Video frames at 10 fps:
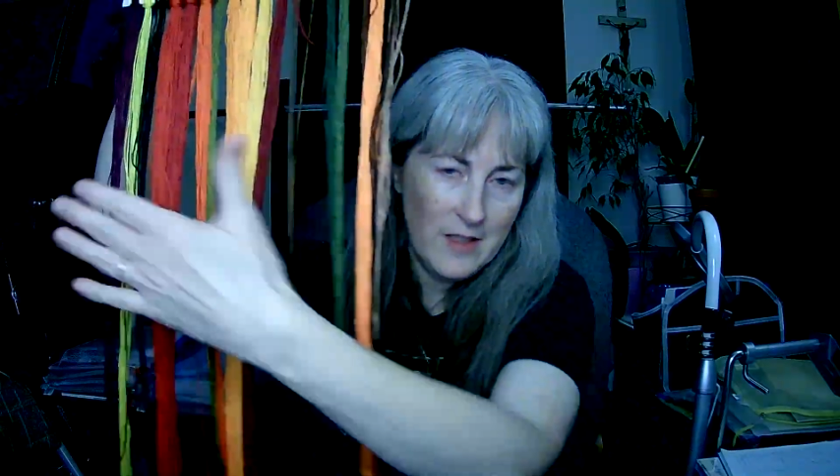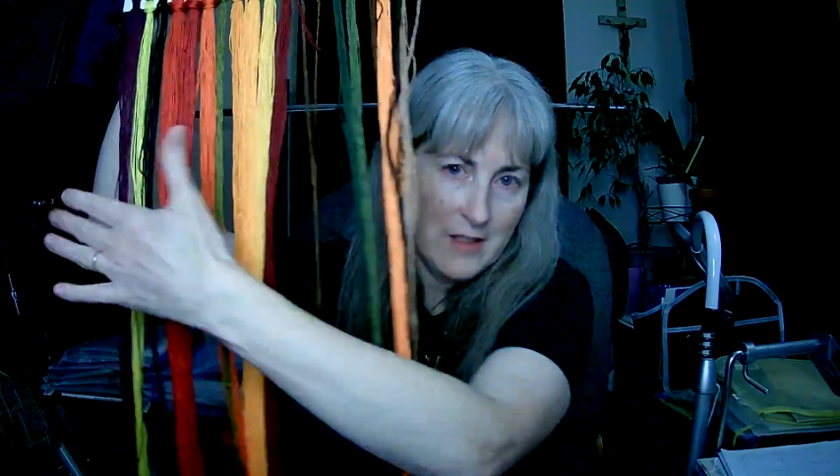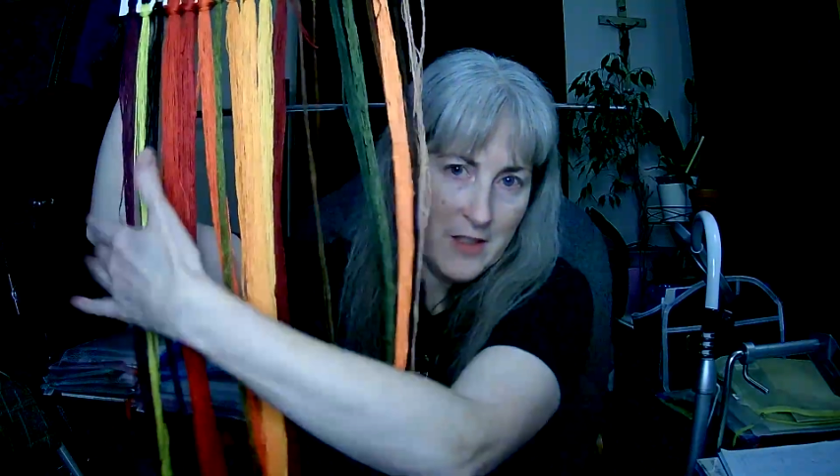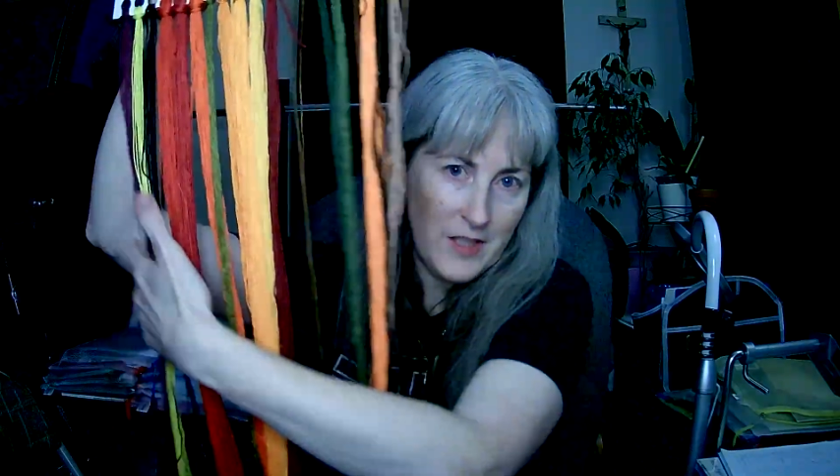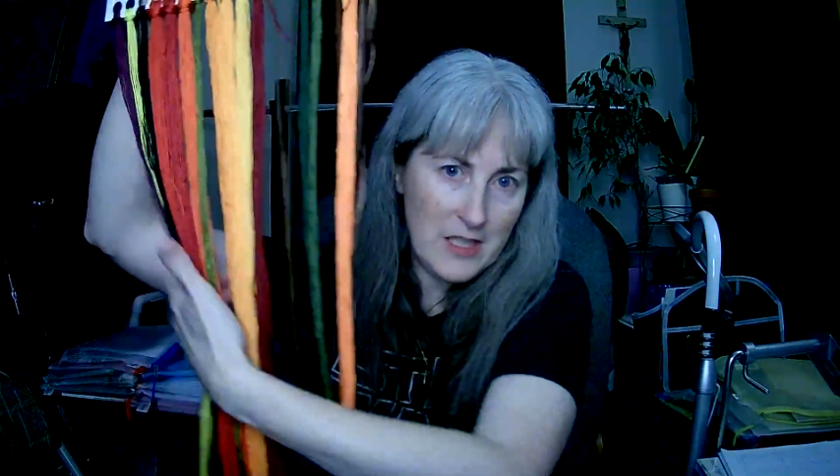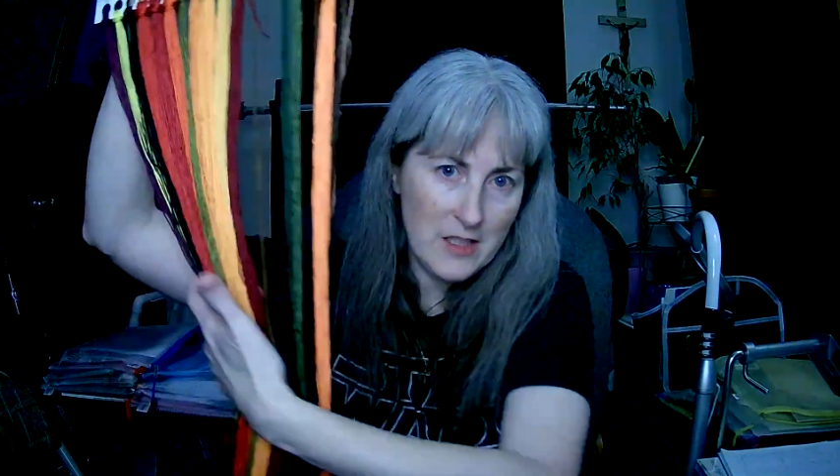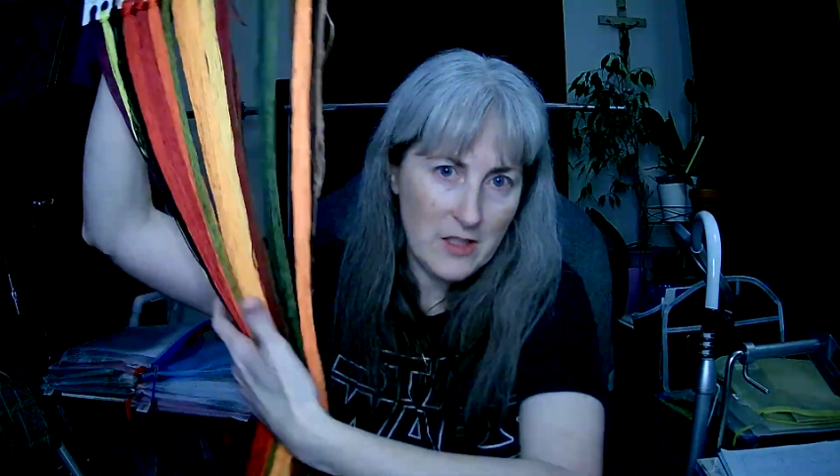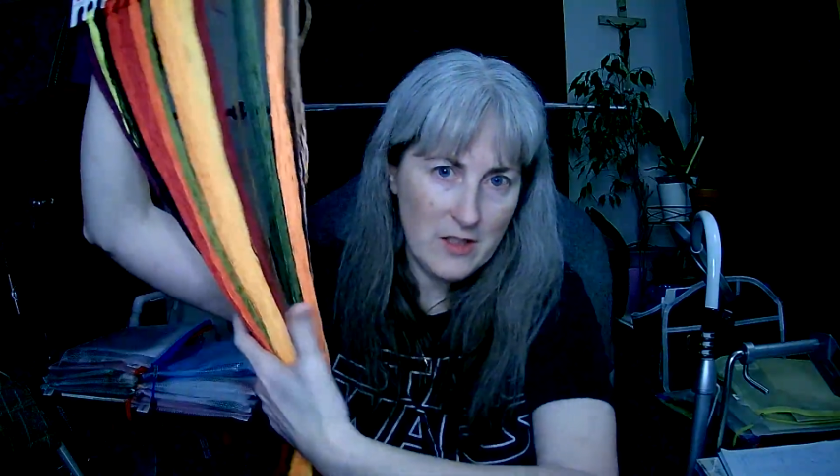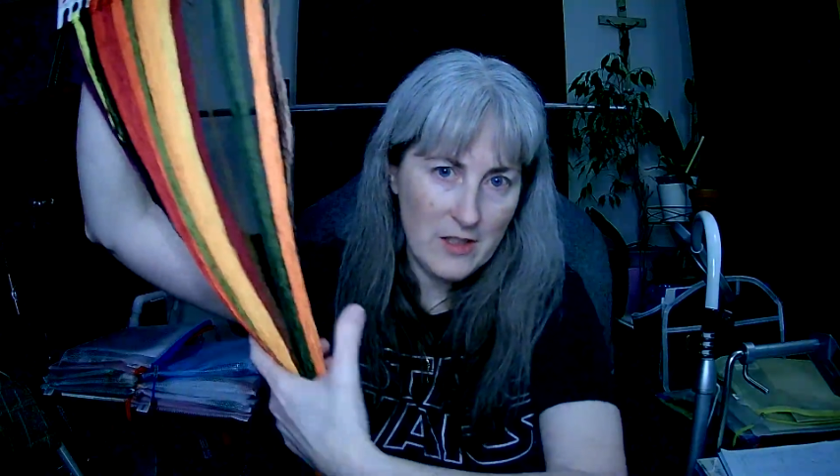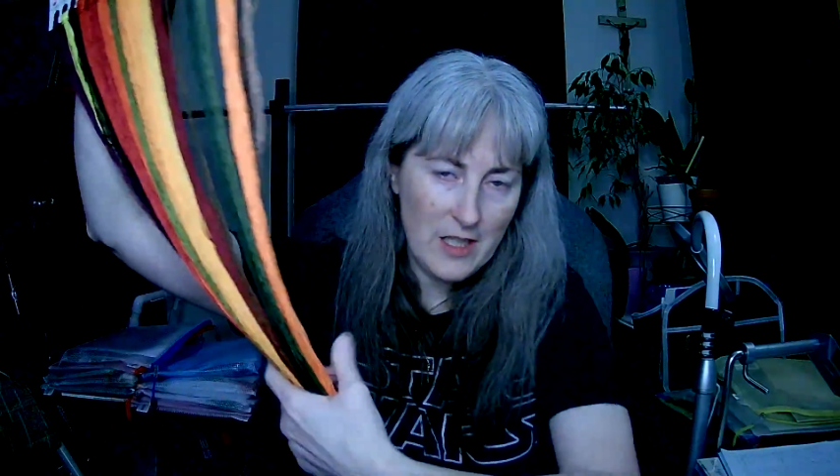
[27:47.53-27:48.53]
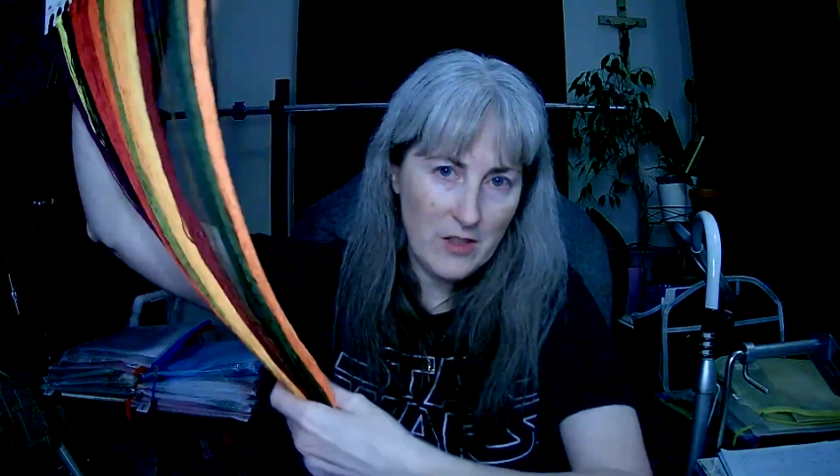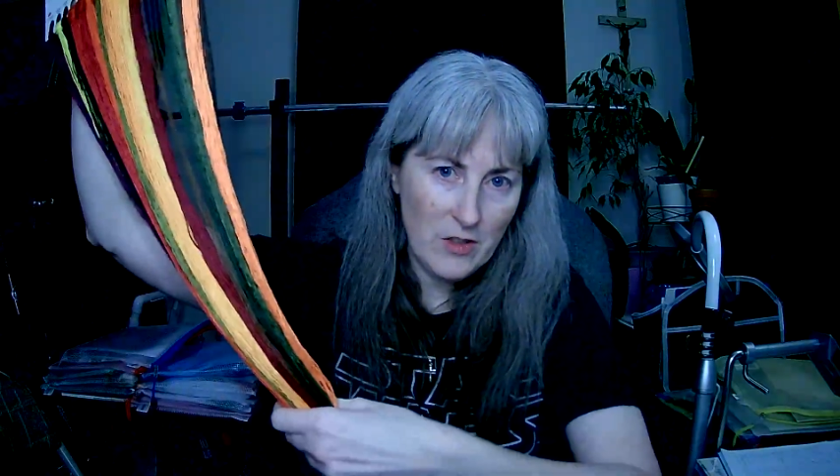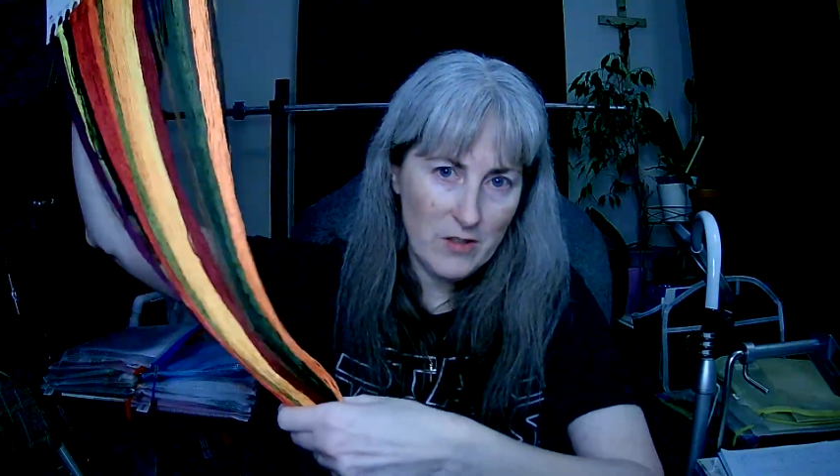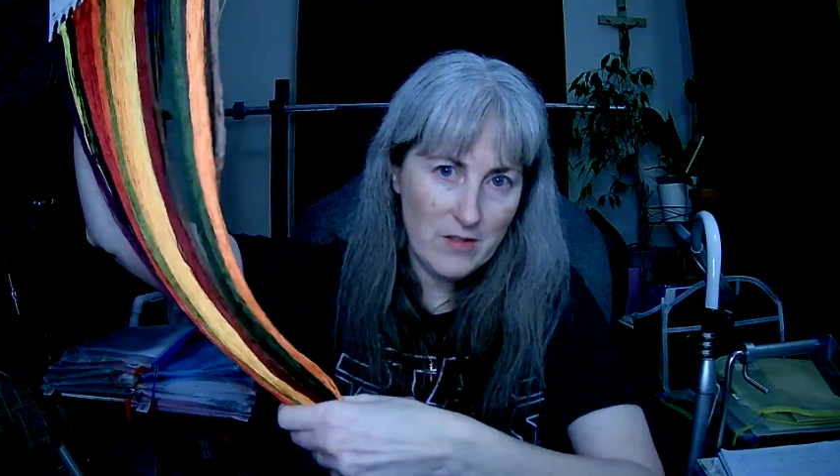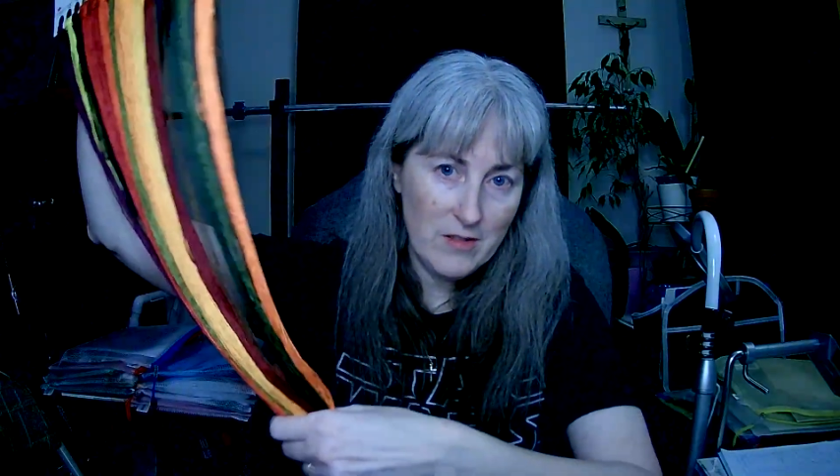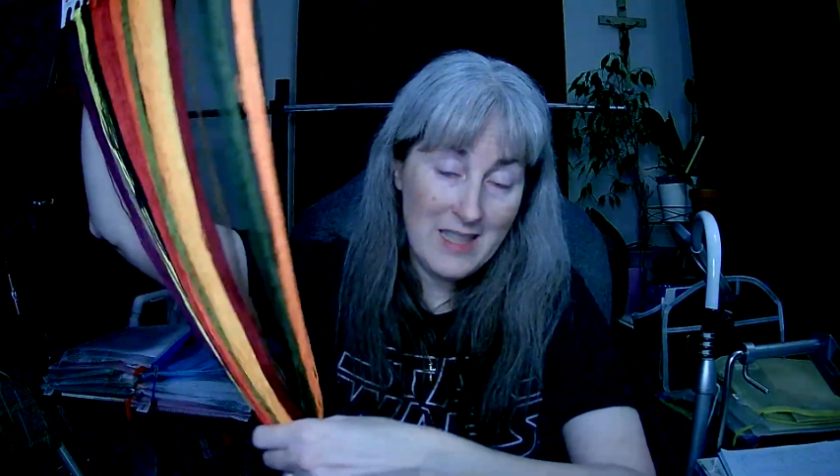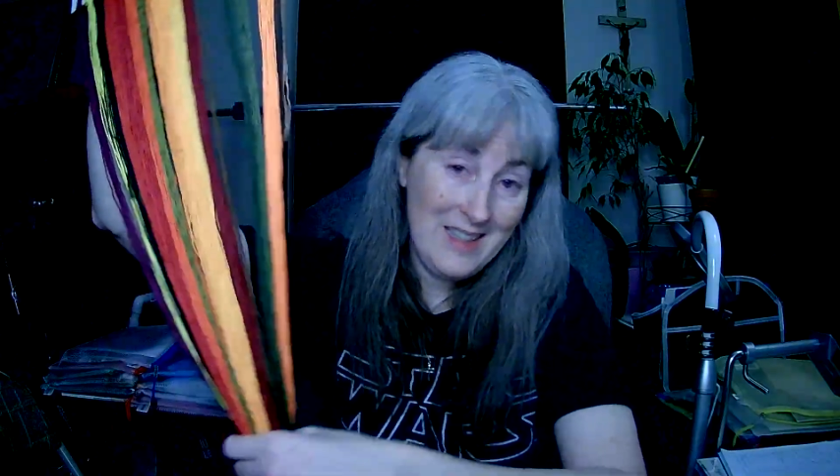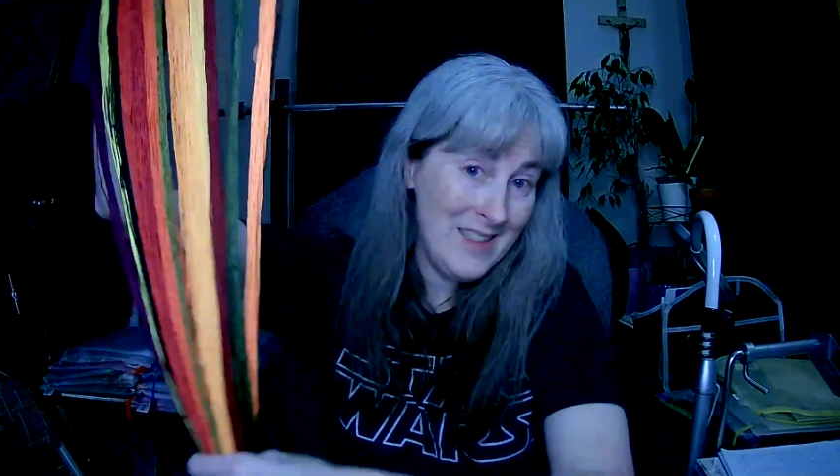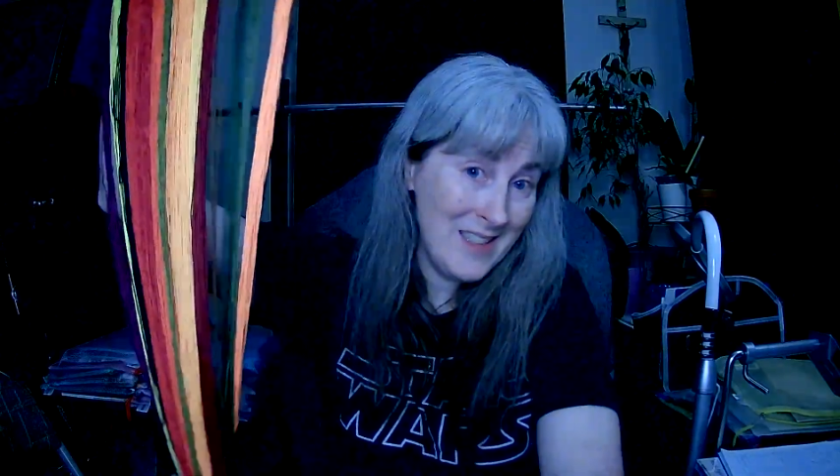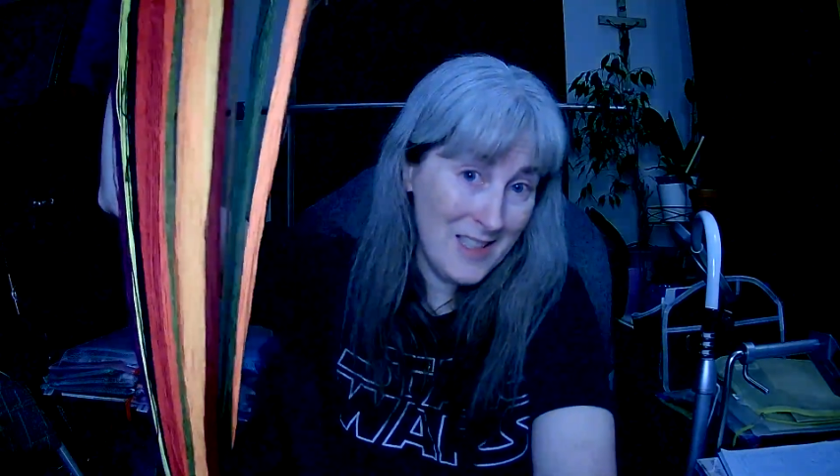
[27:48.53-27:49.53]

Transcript: So they didn't, at least